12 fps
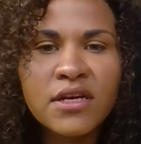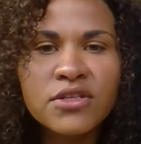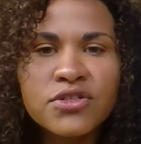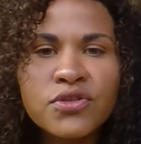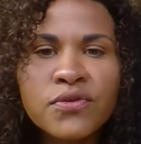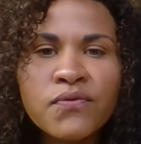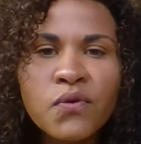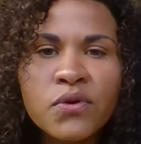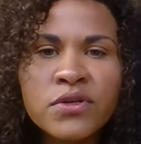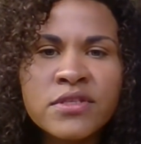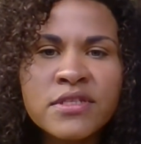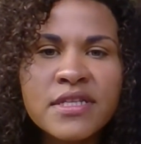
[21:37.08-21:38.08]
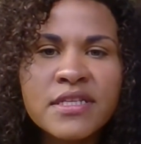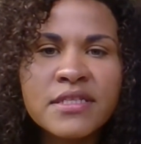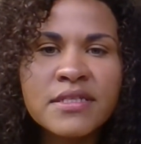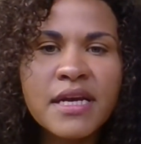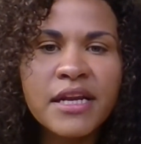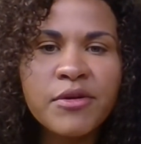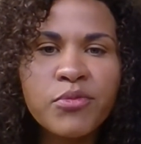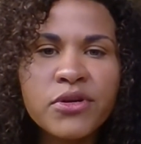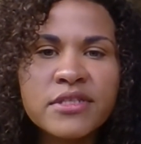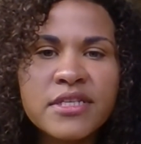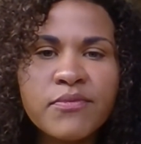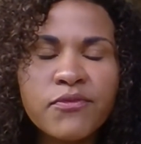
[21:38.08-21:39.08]
So of course this kind of
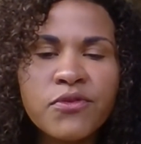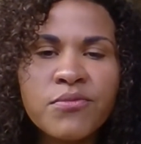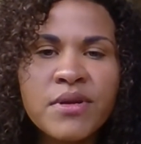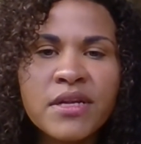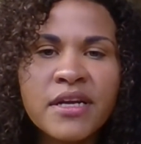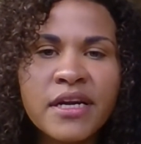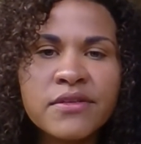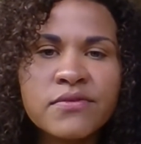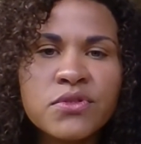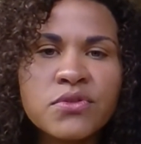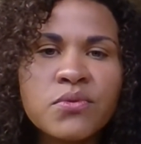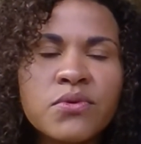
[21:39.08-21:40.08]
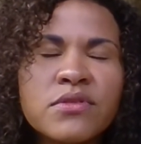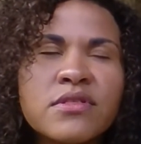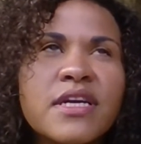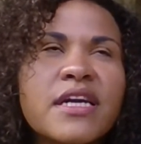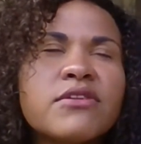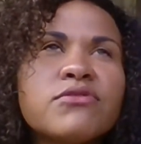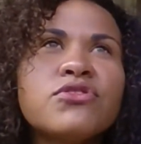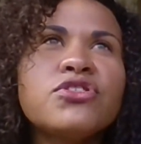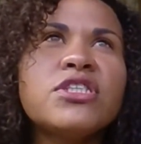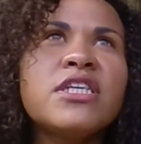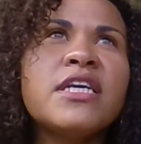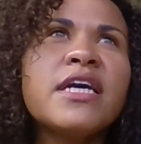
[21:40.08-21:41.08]
brings up for me Knight of Swords
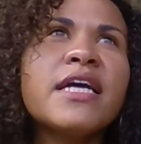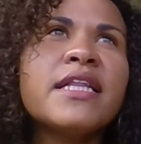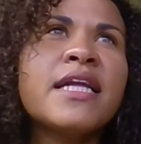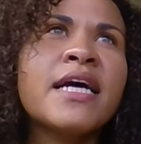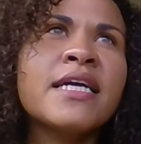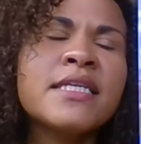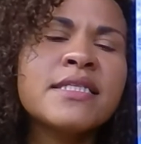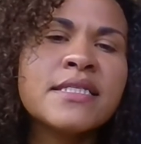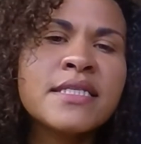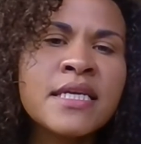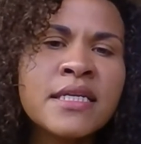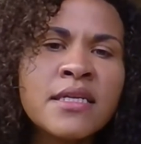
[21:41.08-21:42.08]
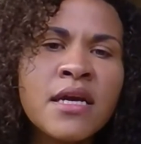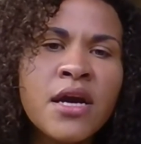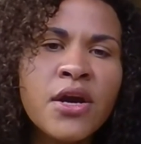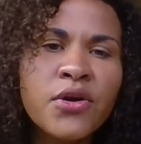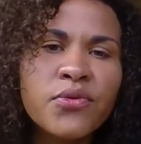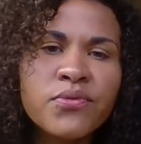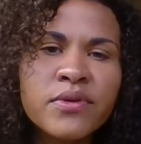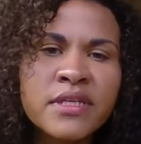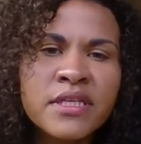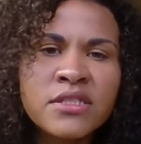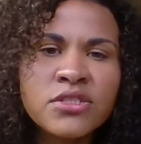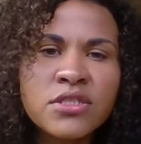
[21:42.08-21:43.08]
energy, and that's in
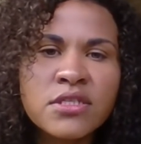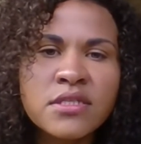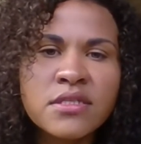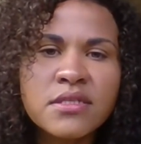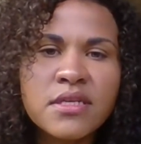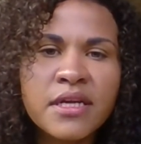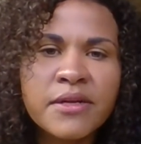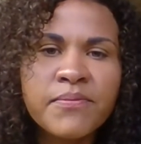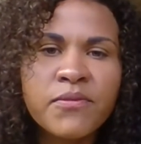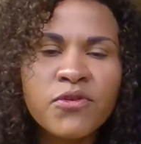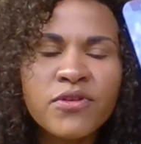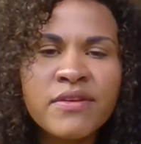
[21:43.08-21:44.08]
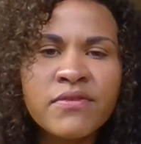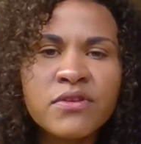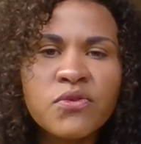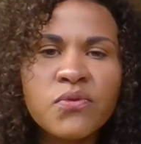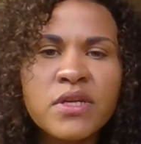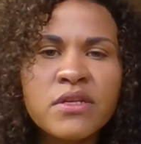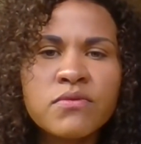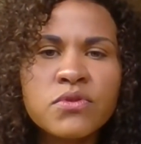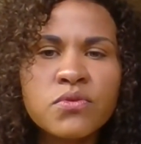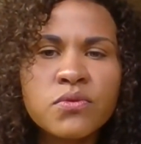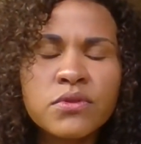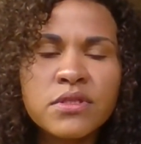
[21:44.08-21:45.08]
really just or even Queen of
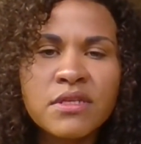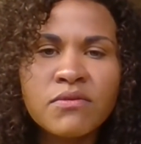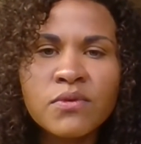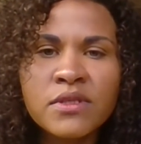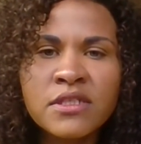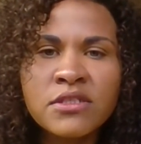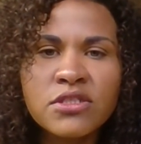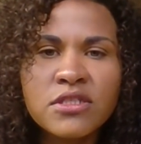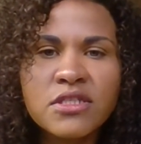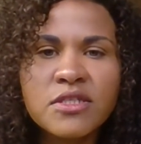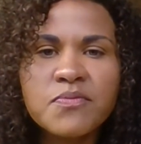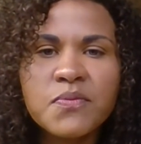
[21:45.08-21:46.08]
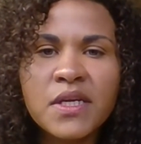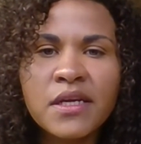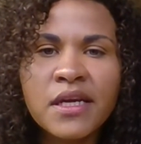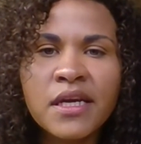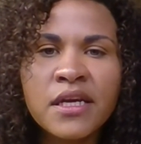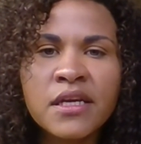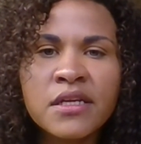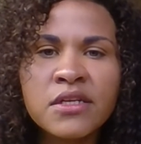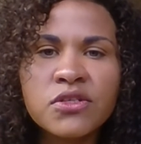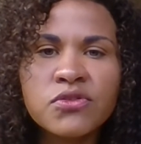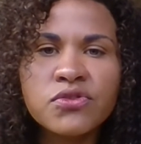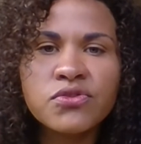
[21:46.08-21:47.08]
Swords, and really just speaking
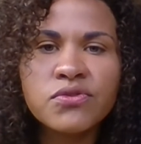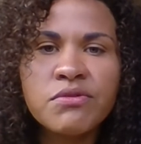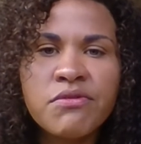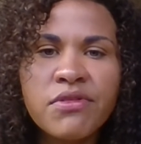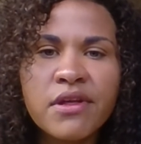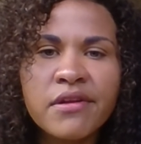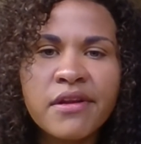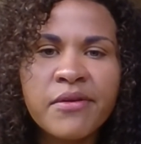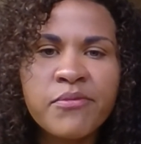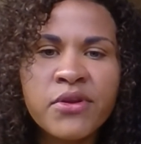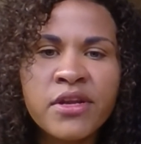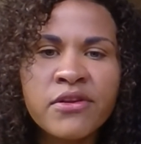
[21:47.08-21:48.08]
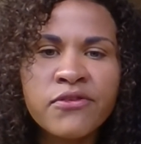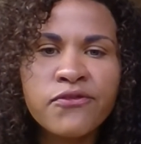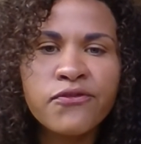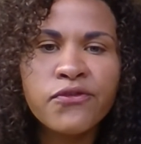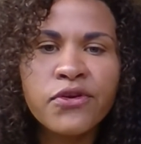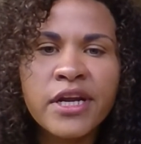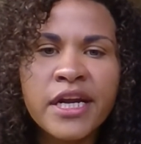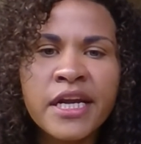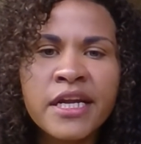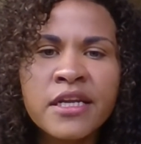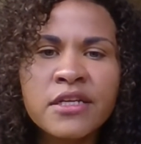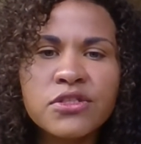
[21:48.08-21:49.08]
your truth and not being
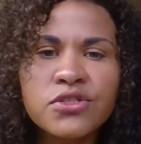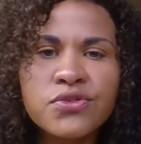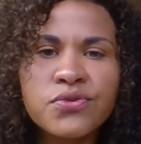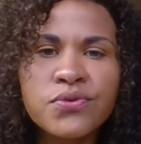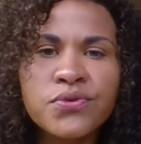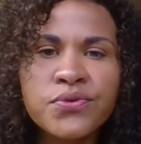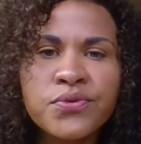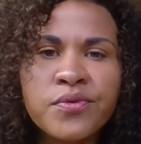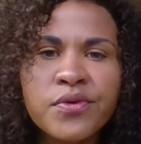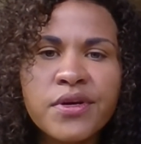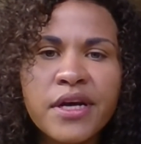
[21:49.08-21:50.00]
afraid to